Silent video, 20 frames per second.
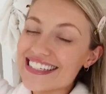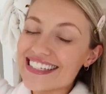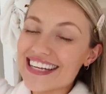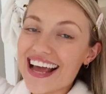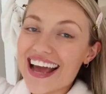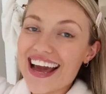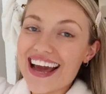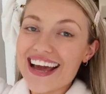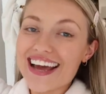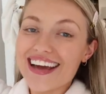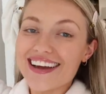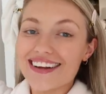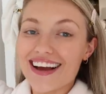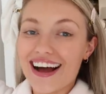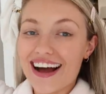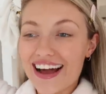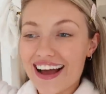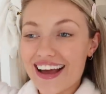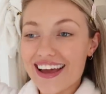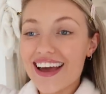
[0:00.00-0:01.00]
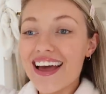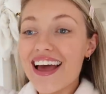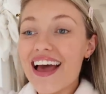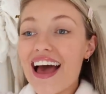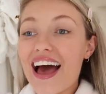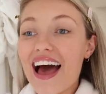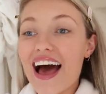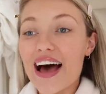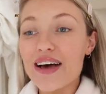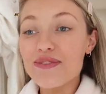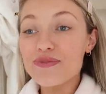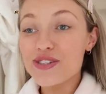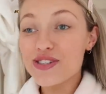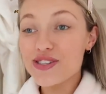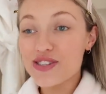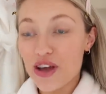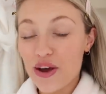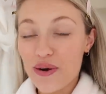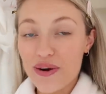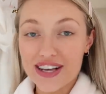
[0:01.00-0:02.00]
today and I am
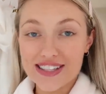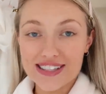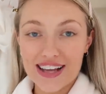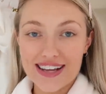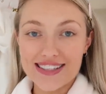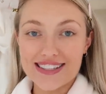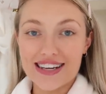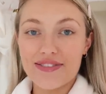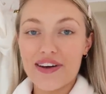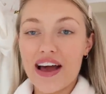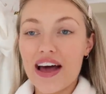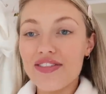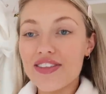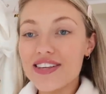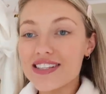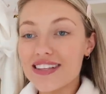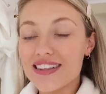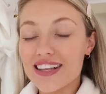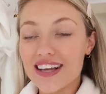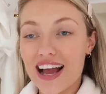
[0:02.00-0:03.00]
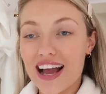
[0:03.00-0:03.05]
so excited. I've had this in the